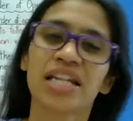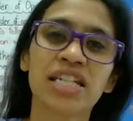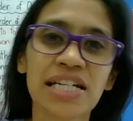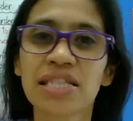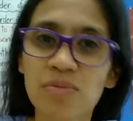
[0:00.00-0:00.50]

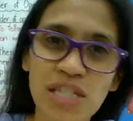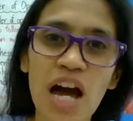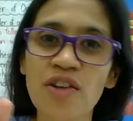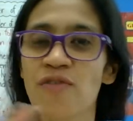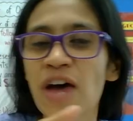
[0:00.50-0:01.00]
Need some
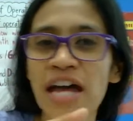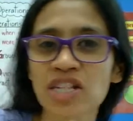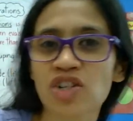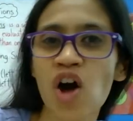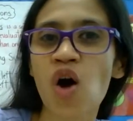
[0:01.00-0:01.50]
sound
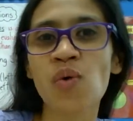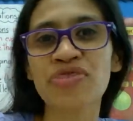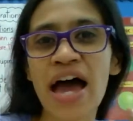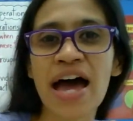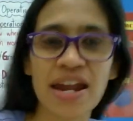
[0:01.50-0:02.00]
effects to go
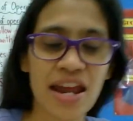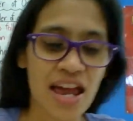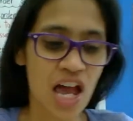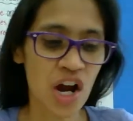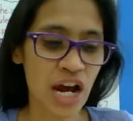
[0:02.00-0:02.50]
with that.
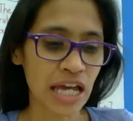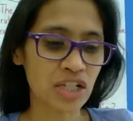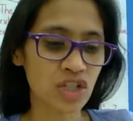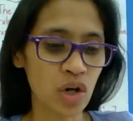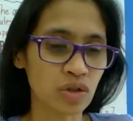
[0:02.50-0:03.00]
All
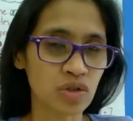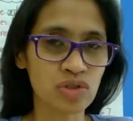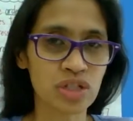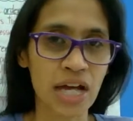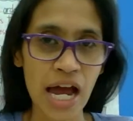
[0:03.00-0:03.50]
right, so you
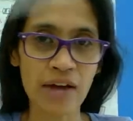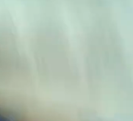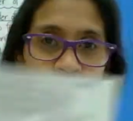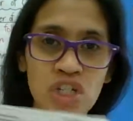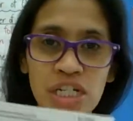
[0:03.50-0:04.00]
should
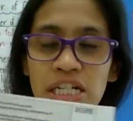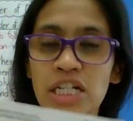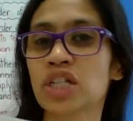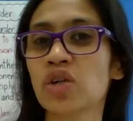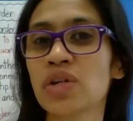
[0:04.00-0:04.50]
have your
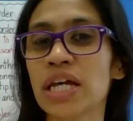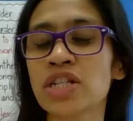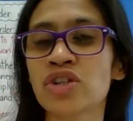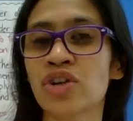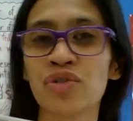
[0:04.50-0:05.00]
sheet glued
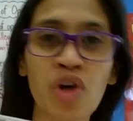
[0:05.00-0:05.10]
into your